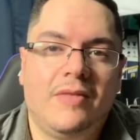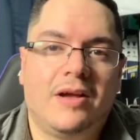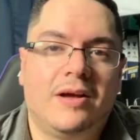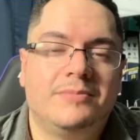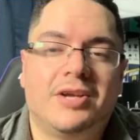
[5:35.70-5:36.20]

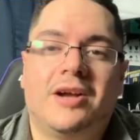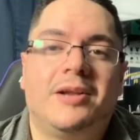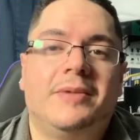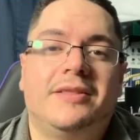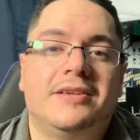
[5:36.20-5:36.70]
talking
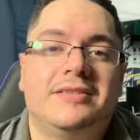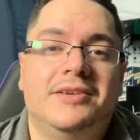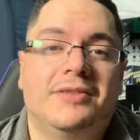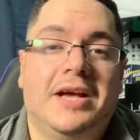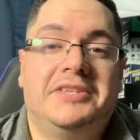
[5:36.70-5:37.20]
about things that
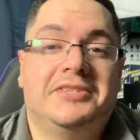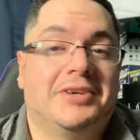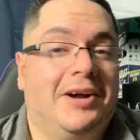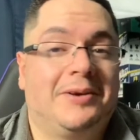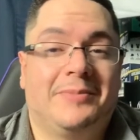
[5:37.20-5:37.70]
you like to
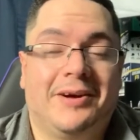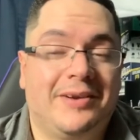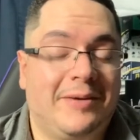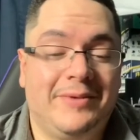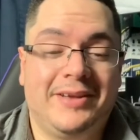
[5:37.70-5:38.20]
talk about.
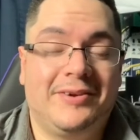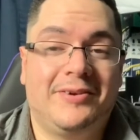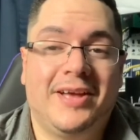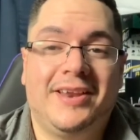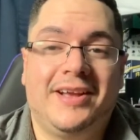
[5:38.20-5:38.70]
I mean,
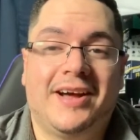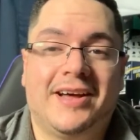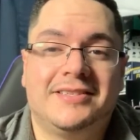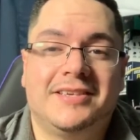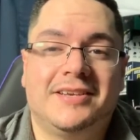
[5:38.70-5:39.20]
creating
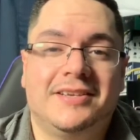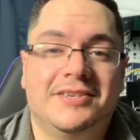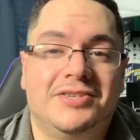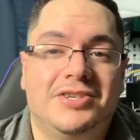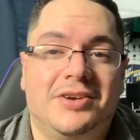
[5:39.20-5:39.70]
content
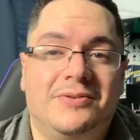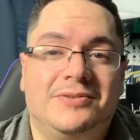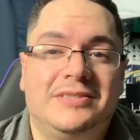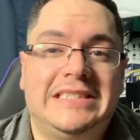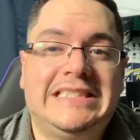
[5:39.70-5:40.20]
in
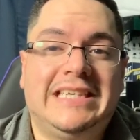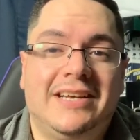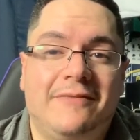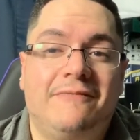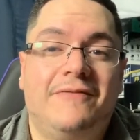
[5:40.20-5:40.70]
general,
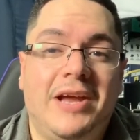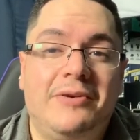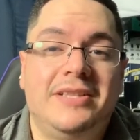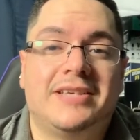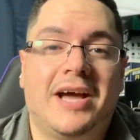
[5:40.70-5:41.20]

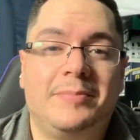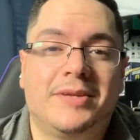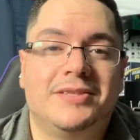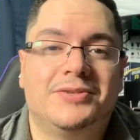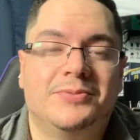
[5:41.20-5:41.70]
very time
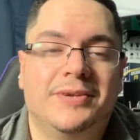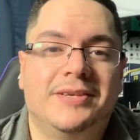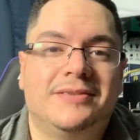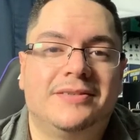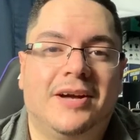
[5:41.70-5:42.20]

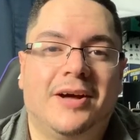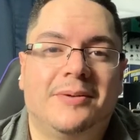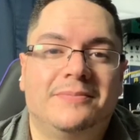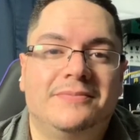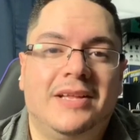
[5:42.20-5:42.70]
consuming.
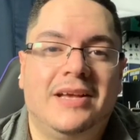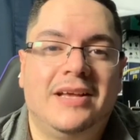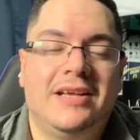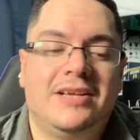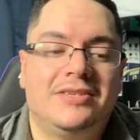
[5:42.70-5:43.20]

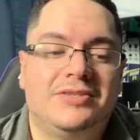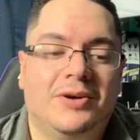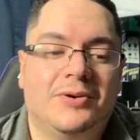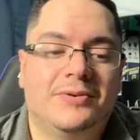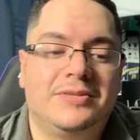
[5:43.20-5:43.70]

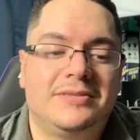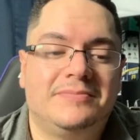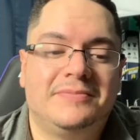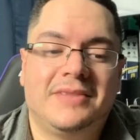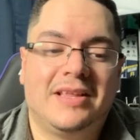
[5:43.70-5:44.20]
So
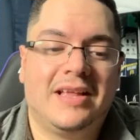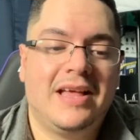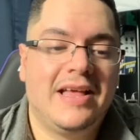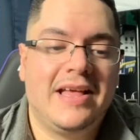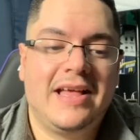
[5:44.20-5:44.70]

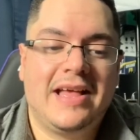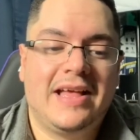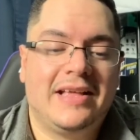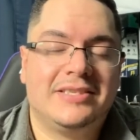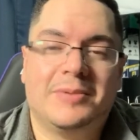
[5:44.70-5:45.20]

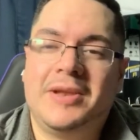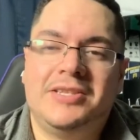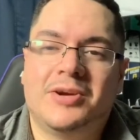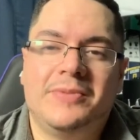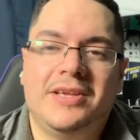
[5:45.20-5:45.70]
somebody
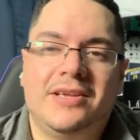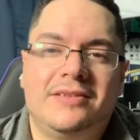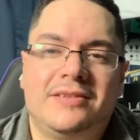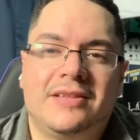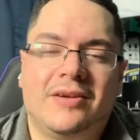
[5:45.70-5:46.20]
told me,
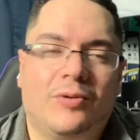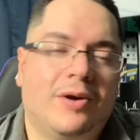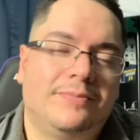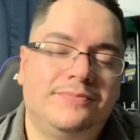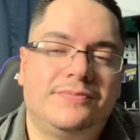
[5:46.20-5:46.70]

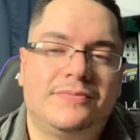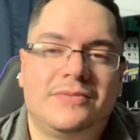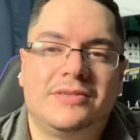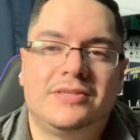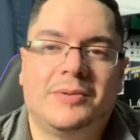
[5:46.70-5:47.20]
well,
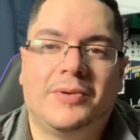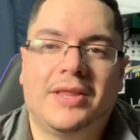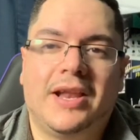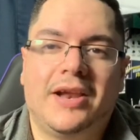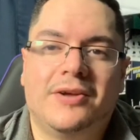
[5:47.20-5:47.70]
someone
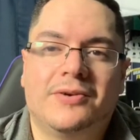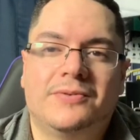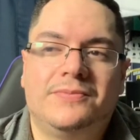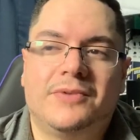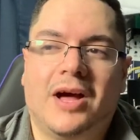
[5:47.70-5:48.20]
that I
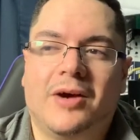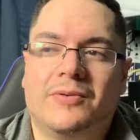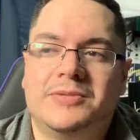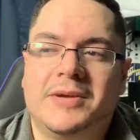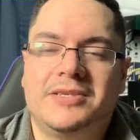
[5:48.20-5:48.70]
know
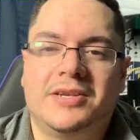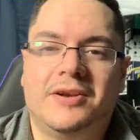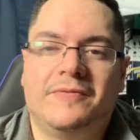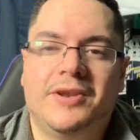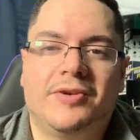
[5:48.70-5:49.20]
was mentioning
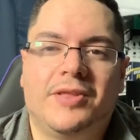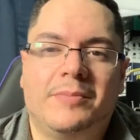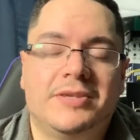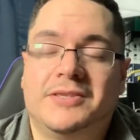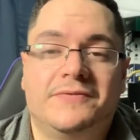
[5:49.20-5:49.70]
a video they
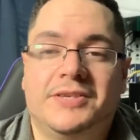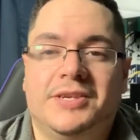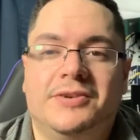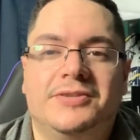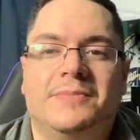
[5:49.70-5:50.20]
must have
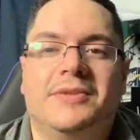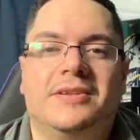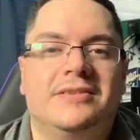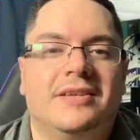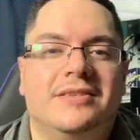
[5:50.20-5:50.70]
seen or something
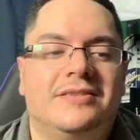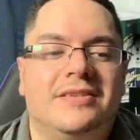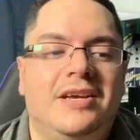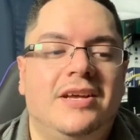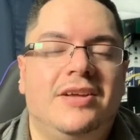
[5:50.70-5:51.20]
and says,
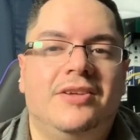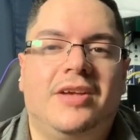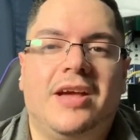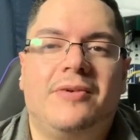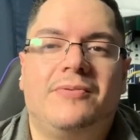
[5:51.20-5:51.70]
you
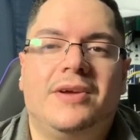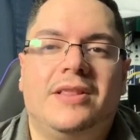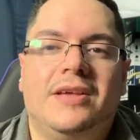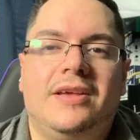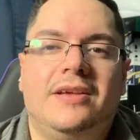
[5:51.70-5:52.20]
can't
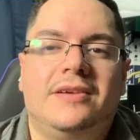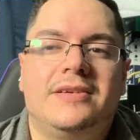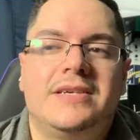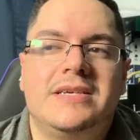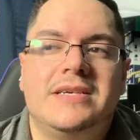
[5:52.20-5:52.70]
really
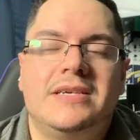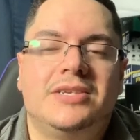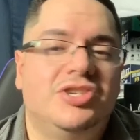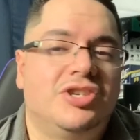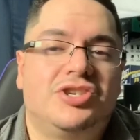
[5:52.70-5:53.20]

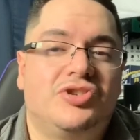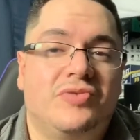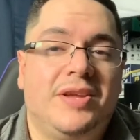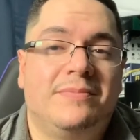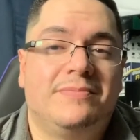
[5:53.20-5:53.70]
just
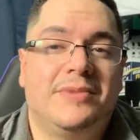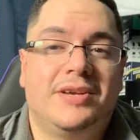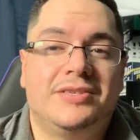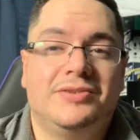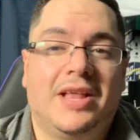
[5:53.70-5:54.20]
stream
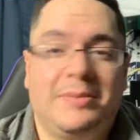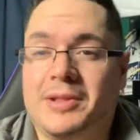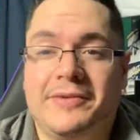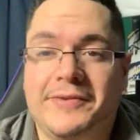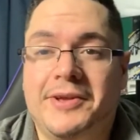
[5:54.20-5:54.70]
because you like
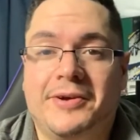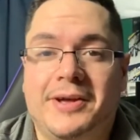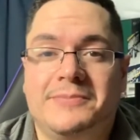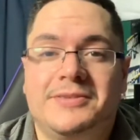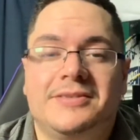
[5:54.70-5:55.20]
playing video
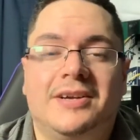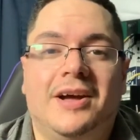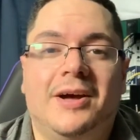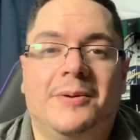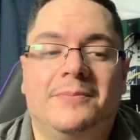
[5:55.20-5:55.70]
games.
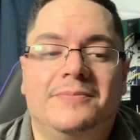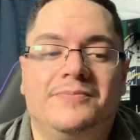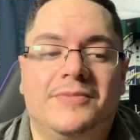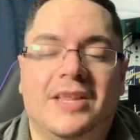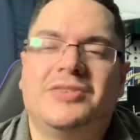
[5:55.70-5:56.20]

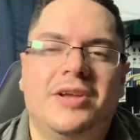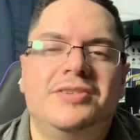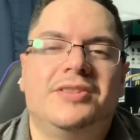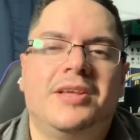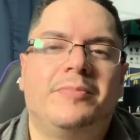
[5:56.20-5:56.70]
That's what I
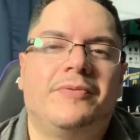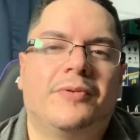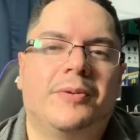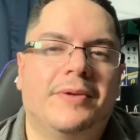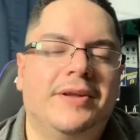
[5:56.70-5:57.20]
used to think
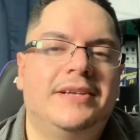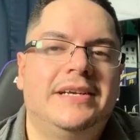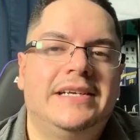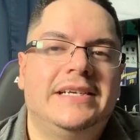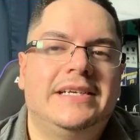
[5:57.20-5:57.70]
before, but
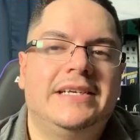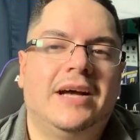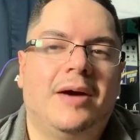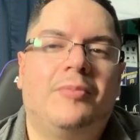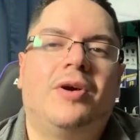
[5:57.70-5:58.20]

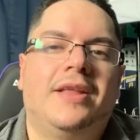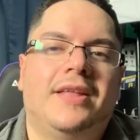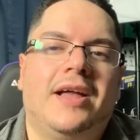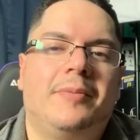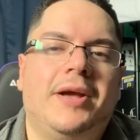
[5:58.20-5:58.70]
I'm more on
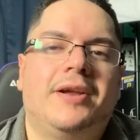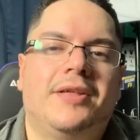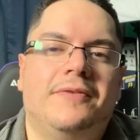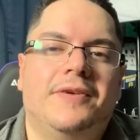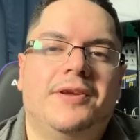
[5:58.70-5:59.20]
that. I'll make
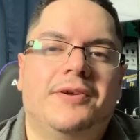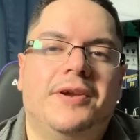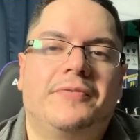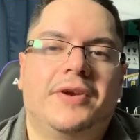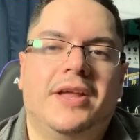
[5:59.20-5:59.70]
another video a
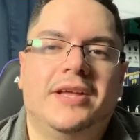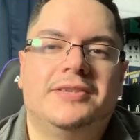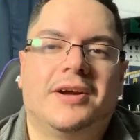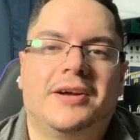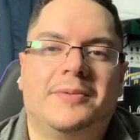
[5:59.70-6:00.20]
different day
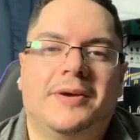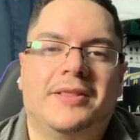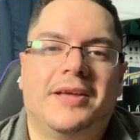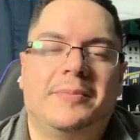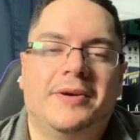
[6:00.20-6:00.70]
talking
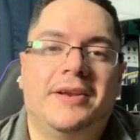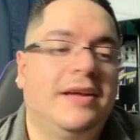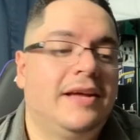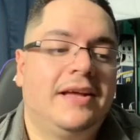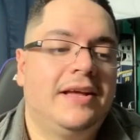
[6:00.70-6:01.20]
about that, but
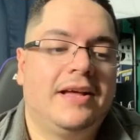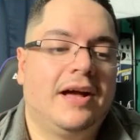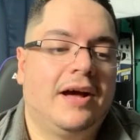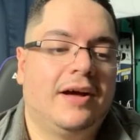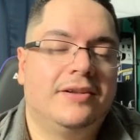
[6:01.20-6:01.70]

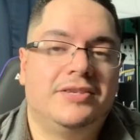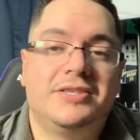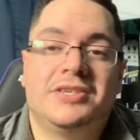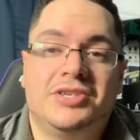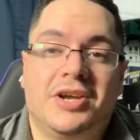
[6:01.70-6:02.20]

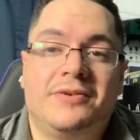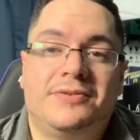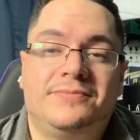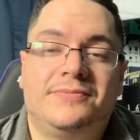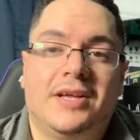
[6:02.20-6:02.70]
just in
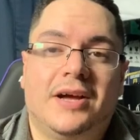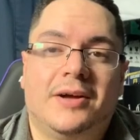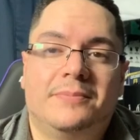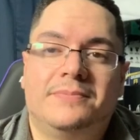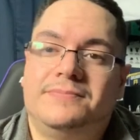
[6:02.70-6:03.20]
general,
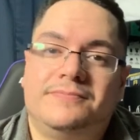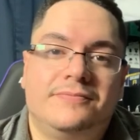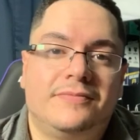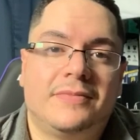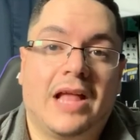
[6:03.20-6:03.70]
I'll
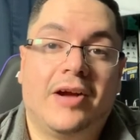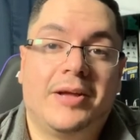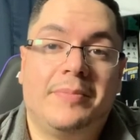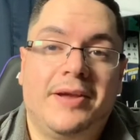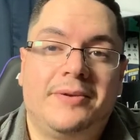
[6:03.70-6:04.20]

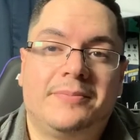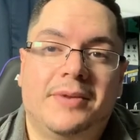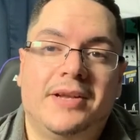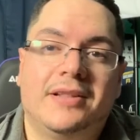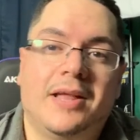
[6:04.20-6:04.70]
get better.
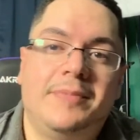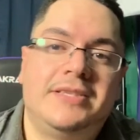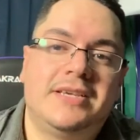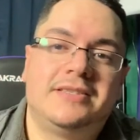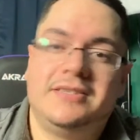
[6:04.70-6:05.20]
But let me
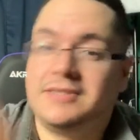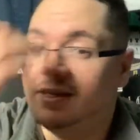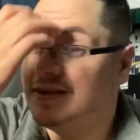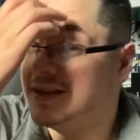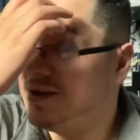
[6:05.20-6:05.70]
test these
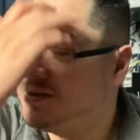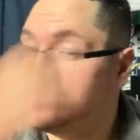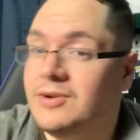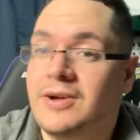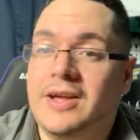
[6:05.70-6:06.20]
things out.
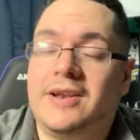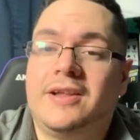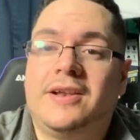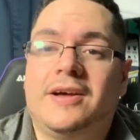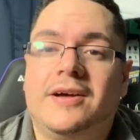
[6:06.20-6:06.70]
Go ahead
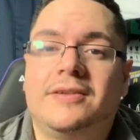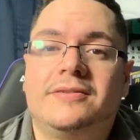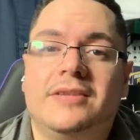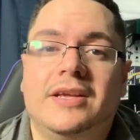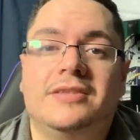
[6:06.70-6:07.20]
and
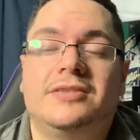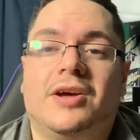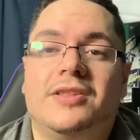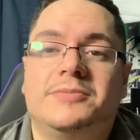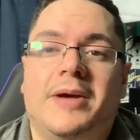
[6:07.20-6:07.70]

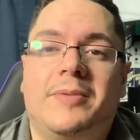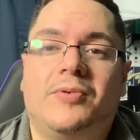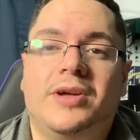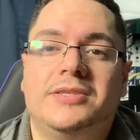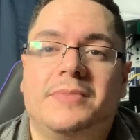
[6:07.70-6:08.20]
install this bad
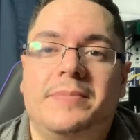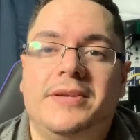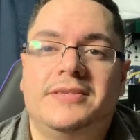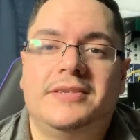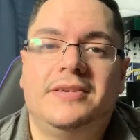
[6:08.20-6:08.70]
boy into my
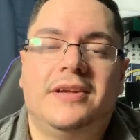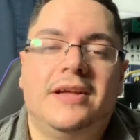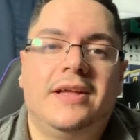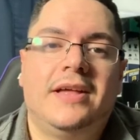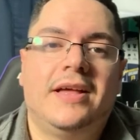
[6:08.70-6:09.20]
PC,
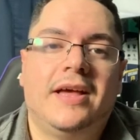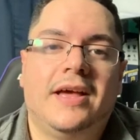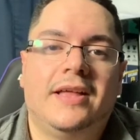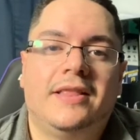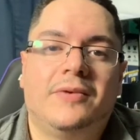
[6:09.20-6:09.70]

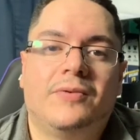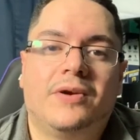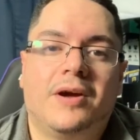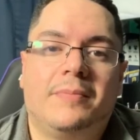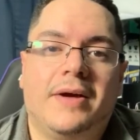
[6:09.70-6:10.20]
and then we'll
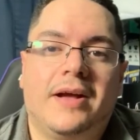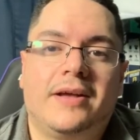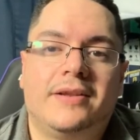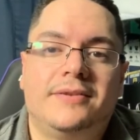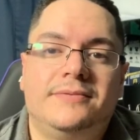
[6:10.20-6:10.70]
come back
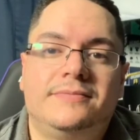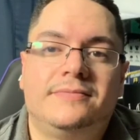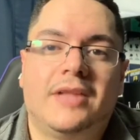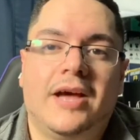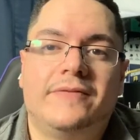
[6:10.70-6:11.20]
and
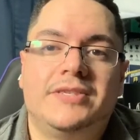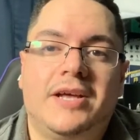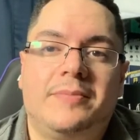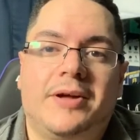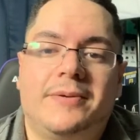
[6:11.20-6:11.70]
have a
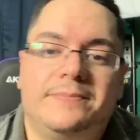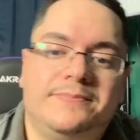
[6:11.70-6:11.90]
chat about it.